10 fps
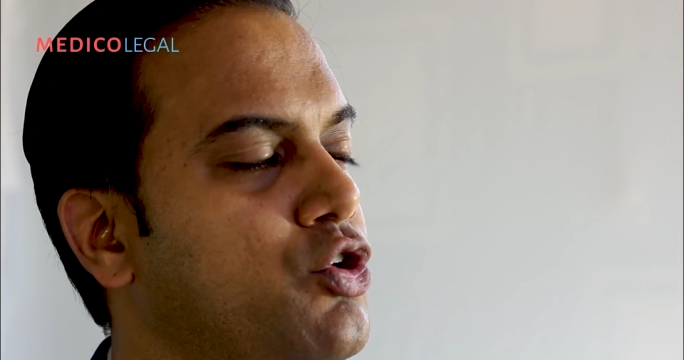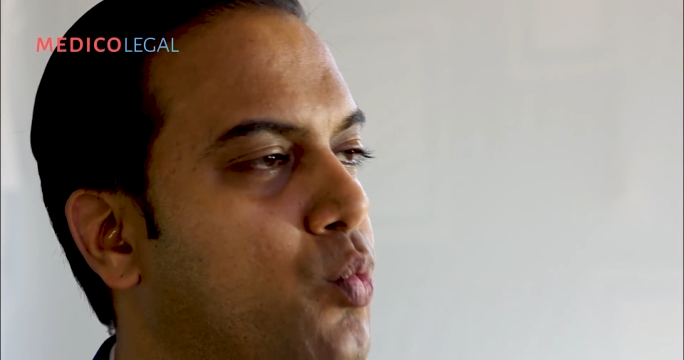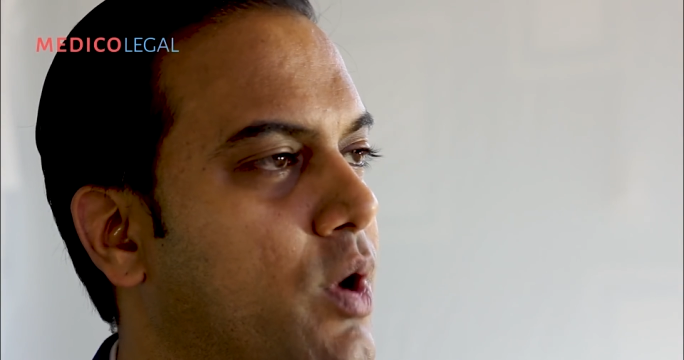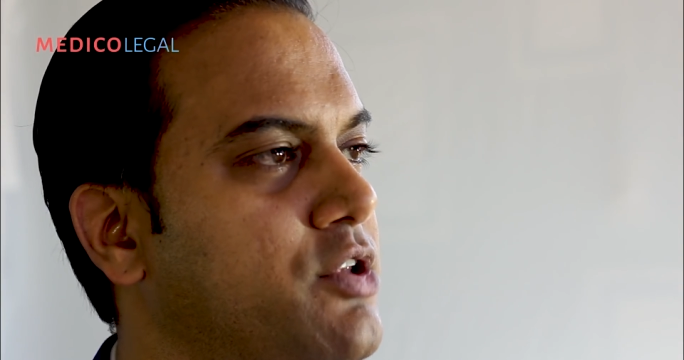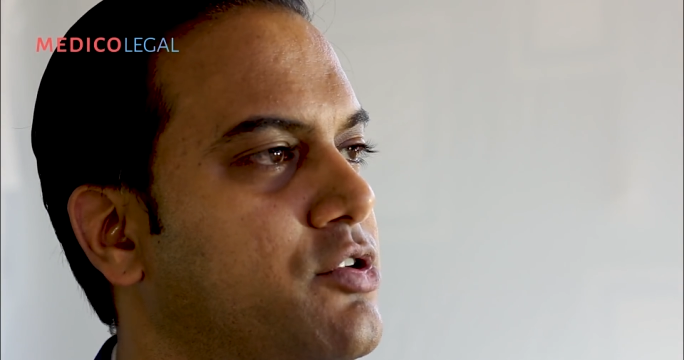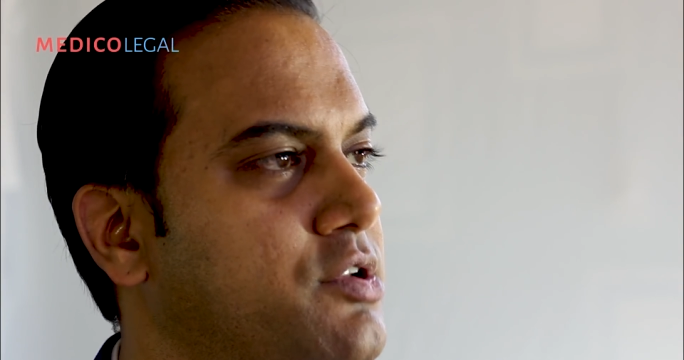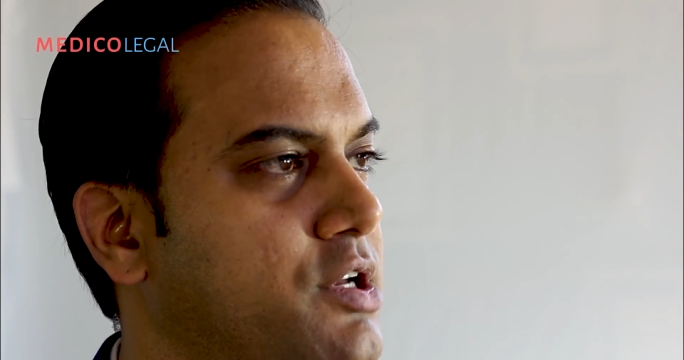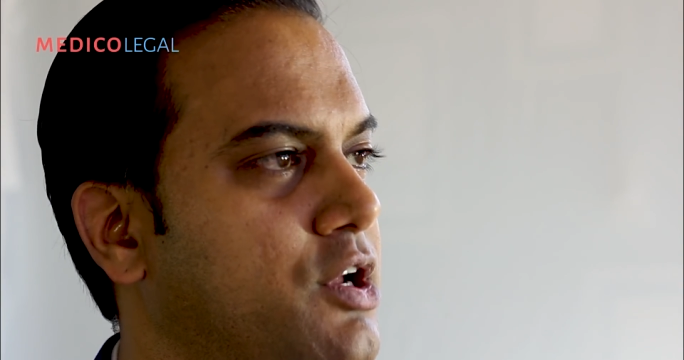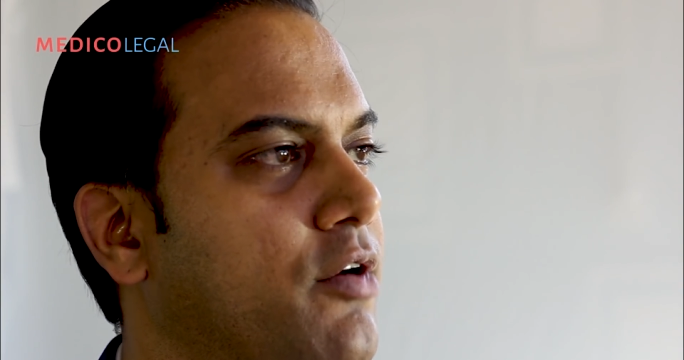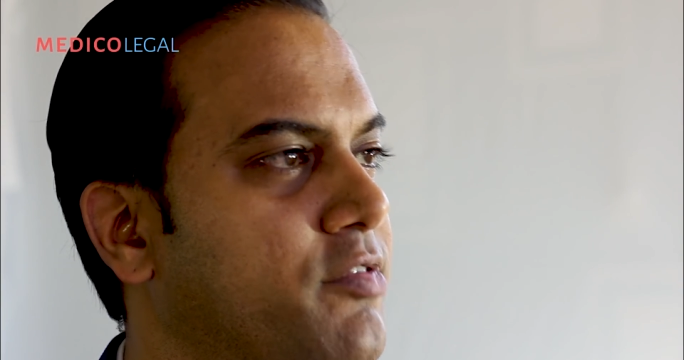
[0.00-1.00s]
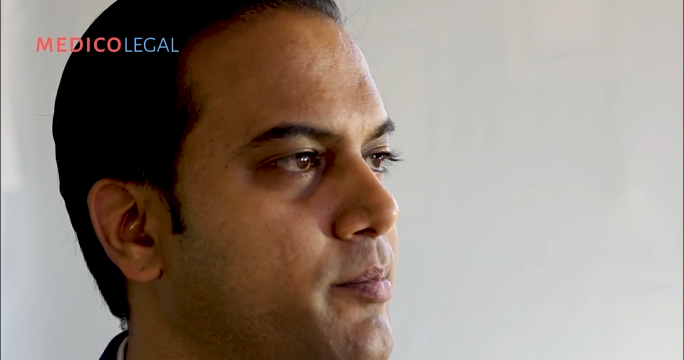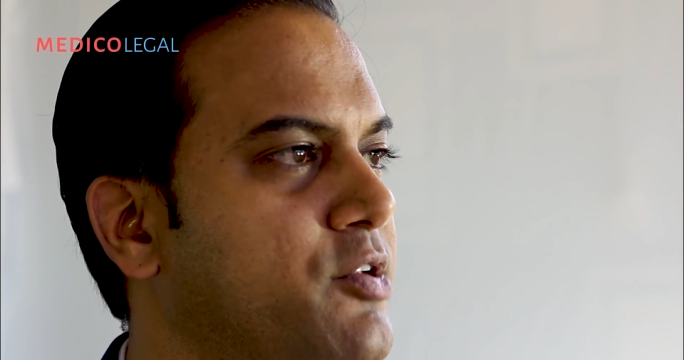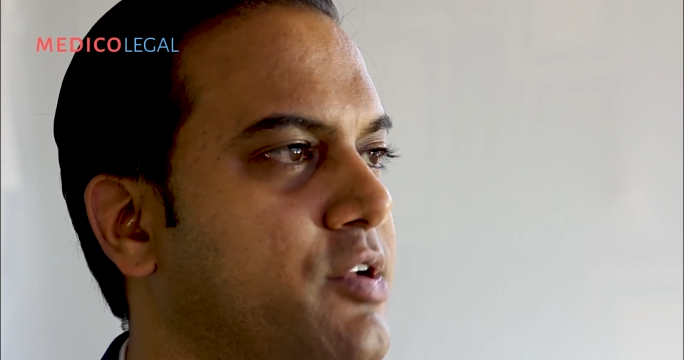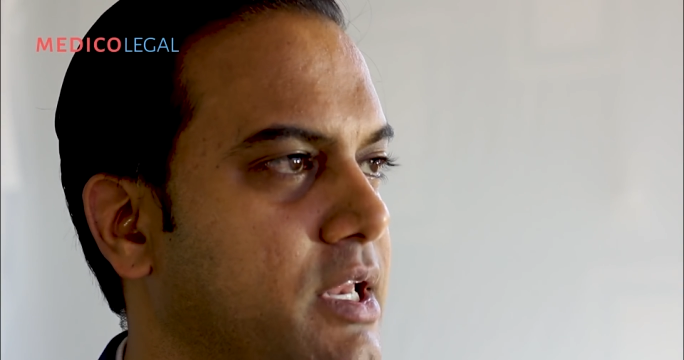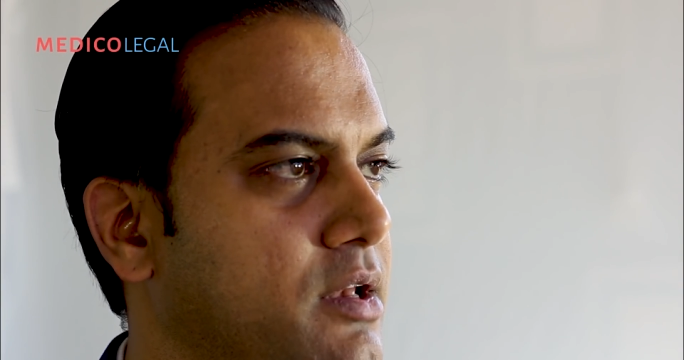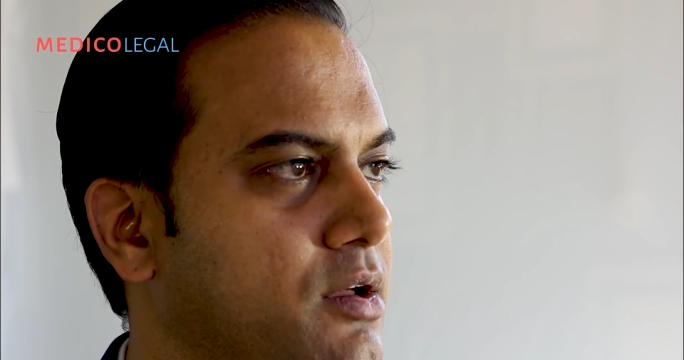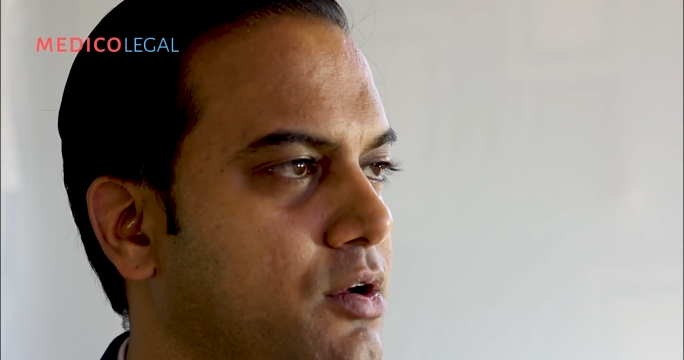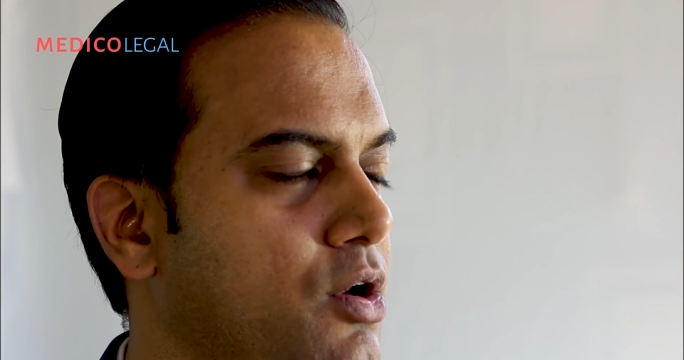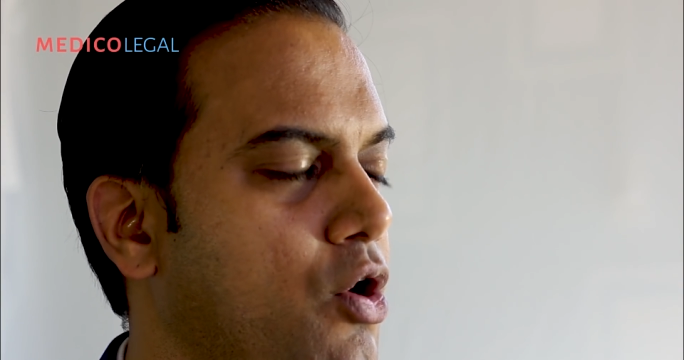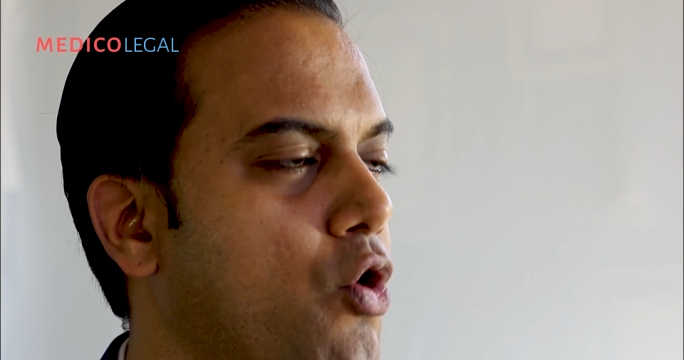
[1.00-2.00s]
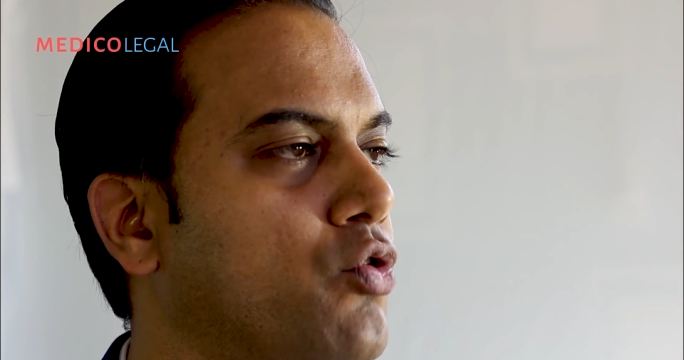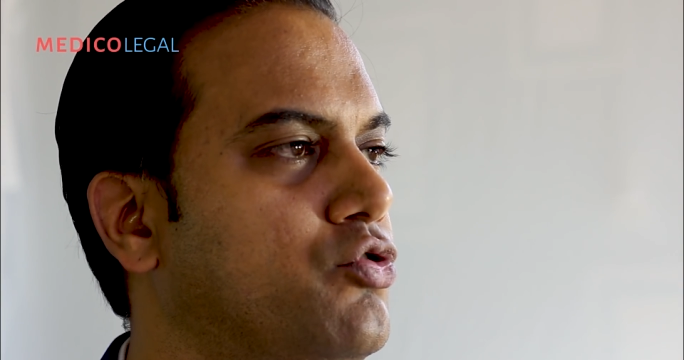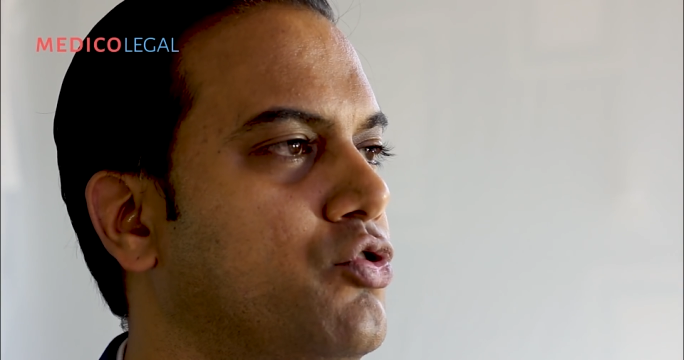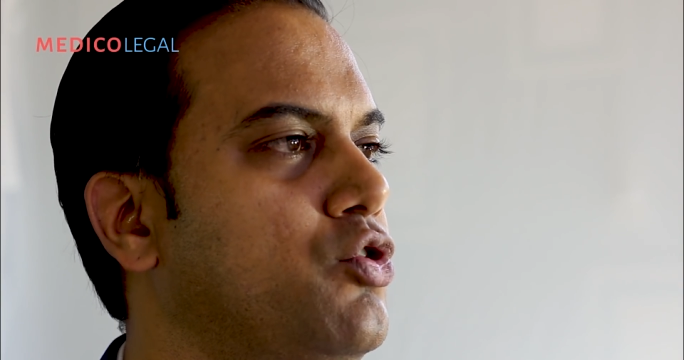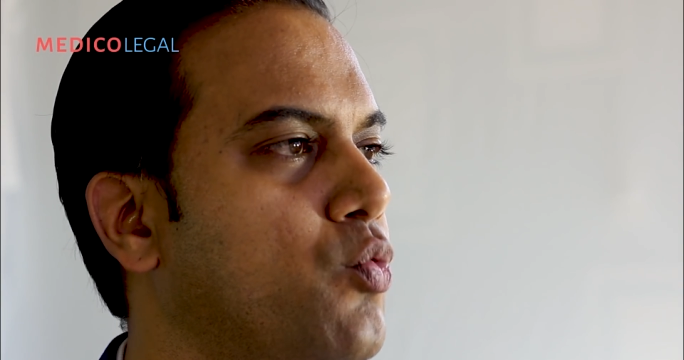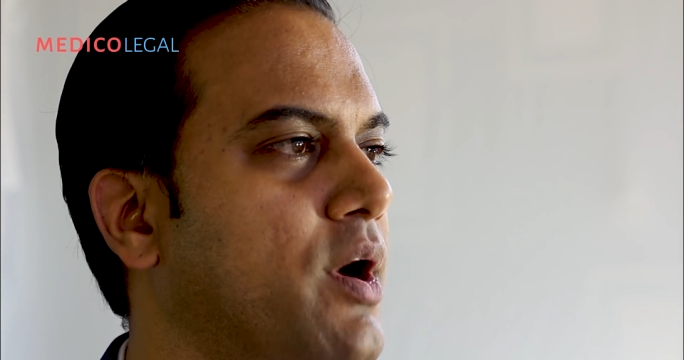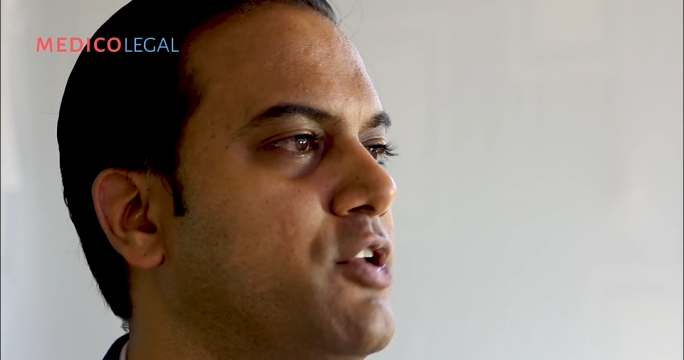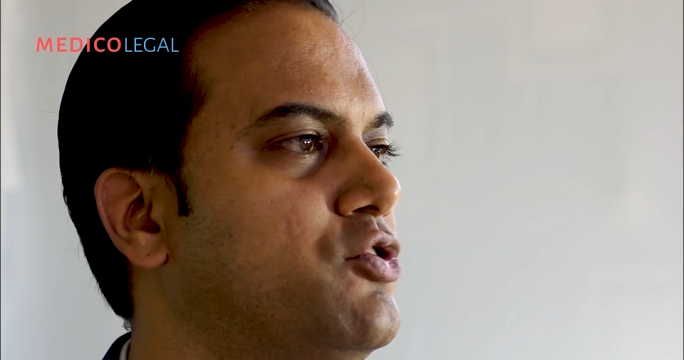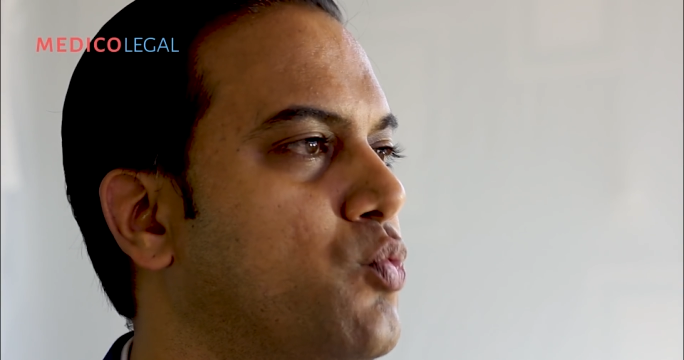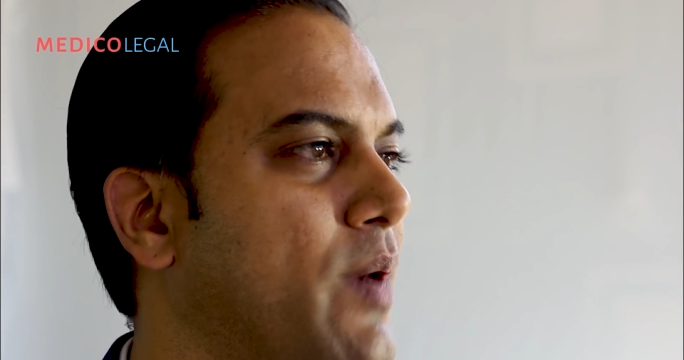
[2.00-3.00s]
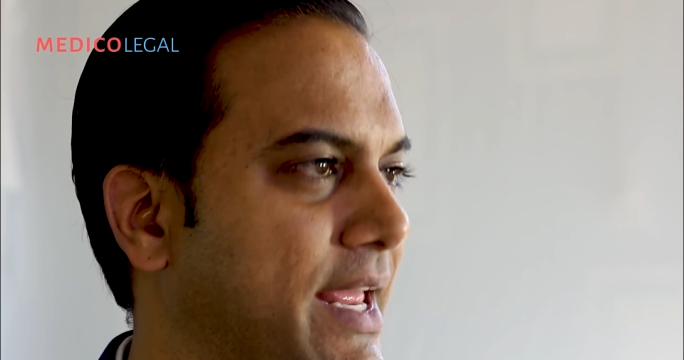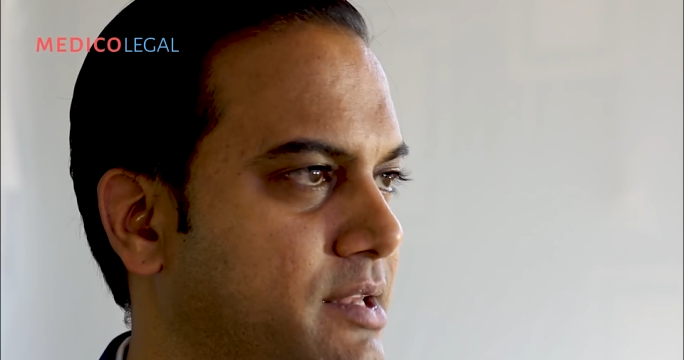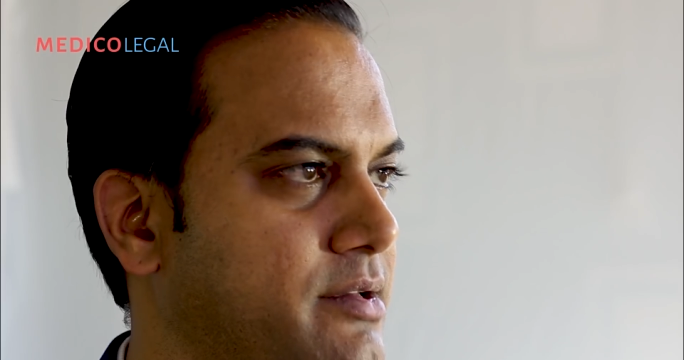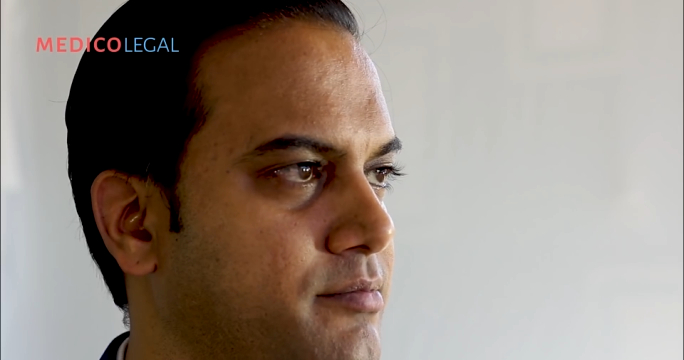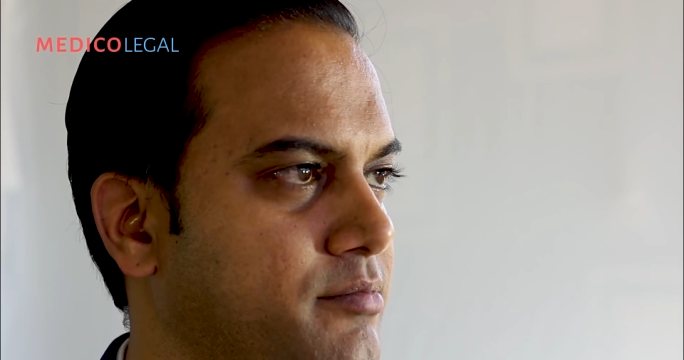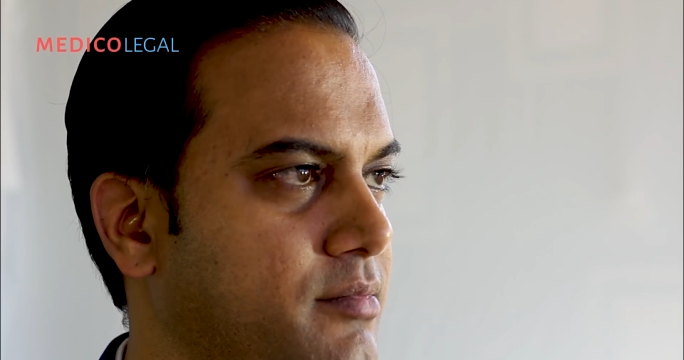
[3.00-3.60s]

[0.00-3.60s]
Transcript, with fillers: you want to turn off the machine or do you want to wait?